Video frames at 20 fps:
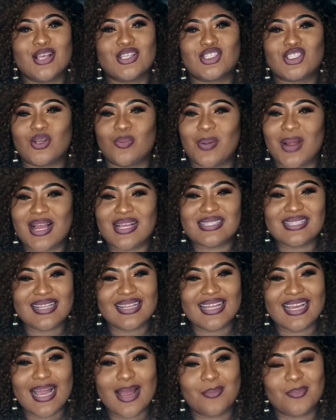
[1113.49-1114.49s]

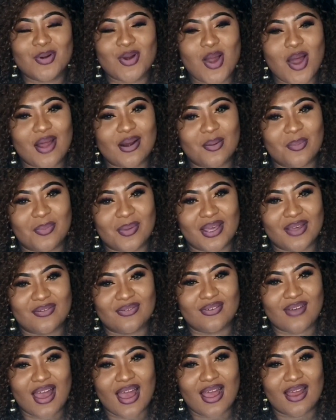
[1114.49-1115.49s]
Surprisingly, I'm not a big
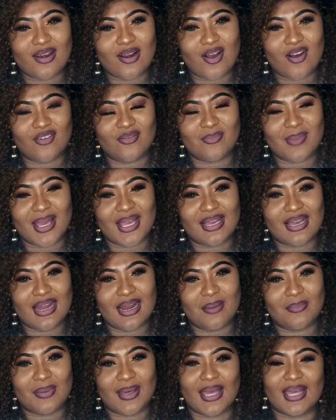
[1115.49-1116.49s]
fan of Mike
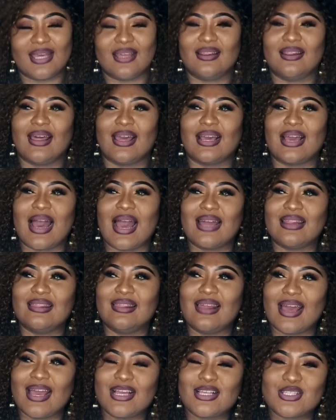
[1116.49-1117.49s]
Kalambayi. Like, I
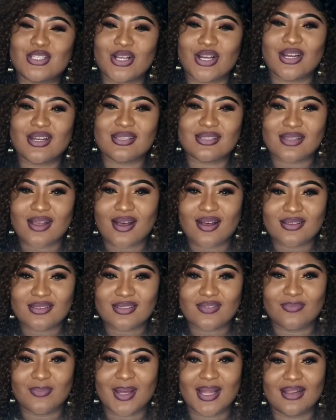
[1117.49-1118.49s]
like certain
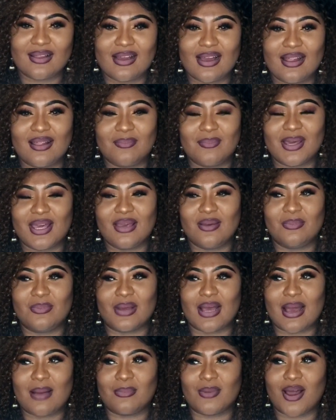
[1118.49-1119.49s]
songs of Mike Kalambayi,
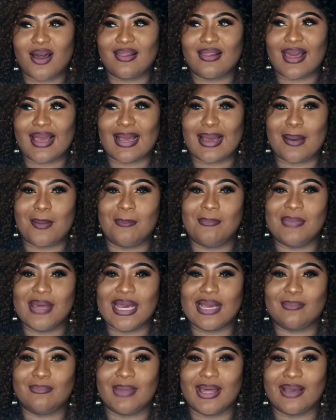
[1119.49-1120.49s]
but I'm not like a
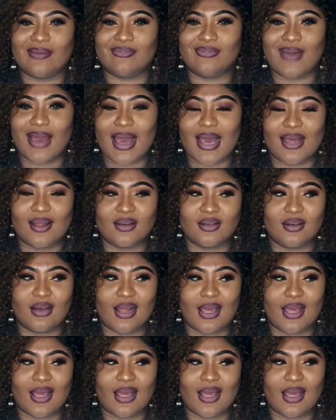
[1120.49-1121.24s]
big fan.